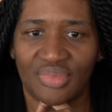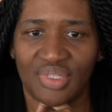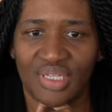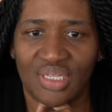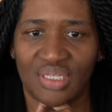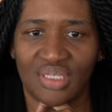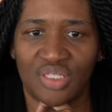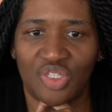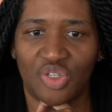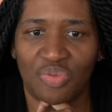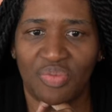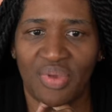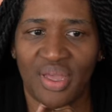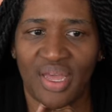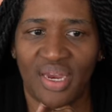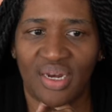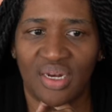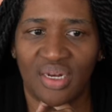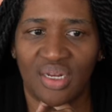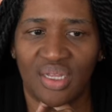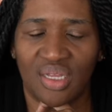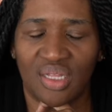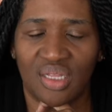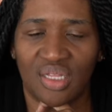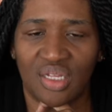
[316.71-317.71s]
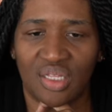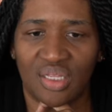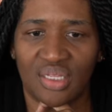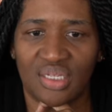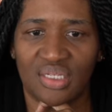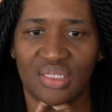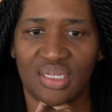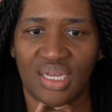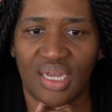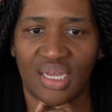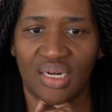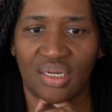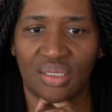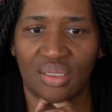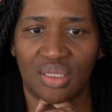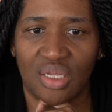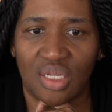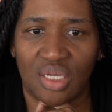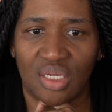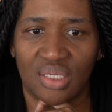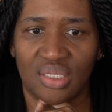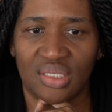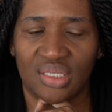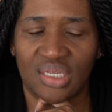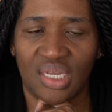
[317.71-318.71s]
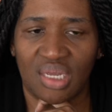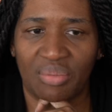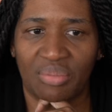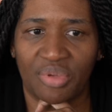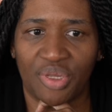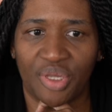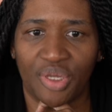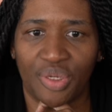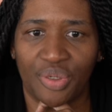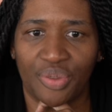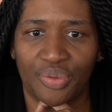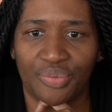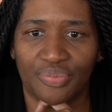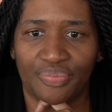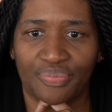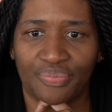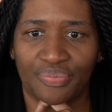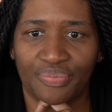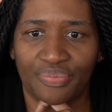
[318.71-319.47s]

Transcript: His humanity clearly died a long time ago.